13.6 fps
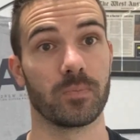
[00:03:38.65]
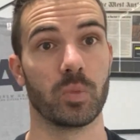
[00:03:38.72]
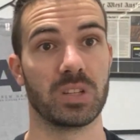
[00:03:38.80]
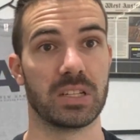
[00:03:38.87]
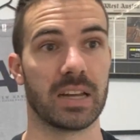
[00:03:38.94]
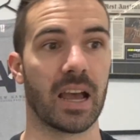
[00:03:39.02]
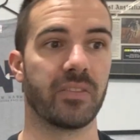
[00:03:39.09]
We
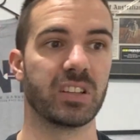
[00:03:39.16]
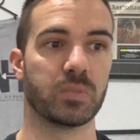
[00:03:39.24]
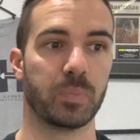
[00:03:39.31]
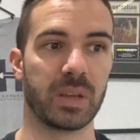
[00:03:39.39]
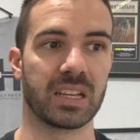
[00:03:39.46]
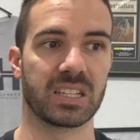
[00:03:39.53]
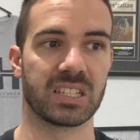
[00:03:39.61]
didn't have as
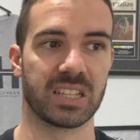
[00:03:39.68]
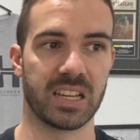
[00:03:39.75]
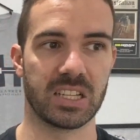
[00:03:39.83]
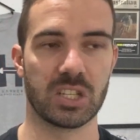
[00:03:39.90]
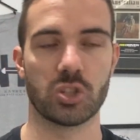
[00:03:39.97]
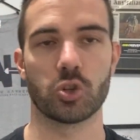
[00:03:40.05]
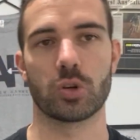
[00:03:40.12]
big as
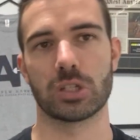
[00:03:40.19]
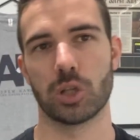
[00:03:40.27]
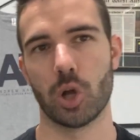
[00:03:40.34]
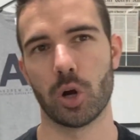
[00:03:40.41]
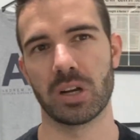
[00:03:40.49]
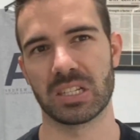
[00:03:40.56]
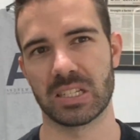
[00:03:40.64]
seasons or as
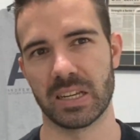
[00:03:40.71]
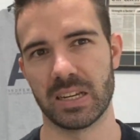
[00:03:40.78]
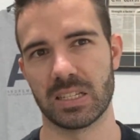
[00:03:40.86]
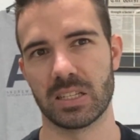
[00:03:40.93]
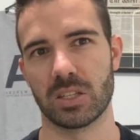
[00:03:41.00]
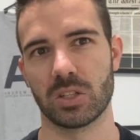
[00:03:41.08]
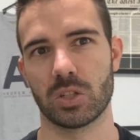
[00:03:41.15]
long as
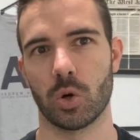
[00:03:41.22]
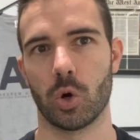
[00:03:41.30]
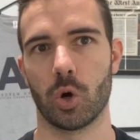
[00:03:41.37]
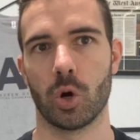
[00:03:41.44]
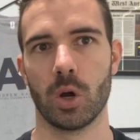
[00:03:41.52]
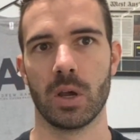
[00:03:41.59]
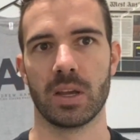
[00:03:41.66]
seasons
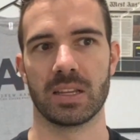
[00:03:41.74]
or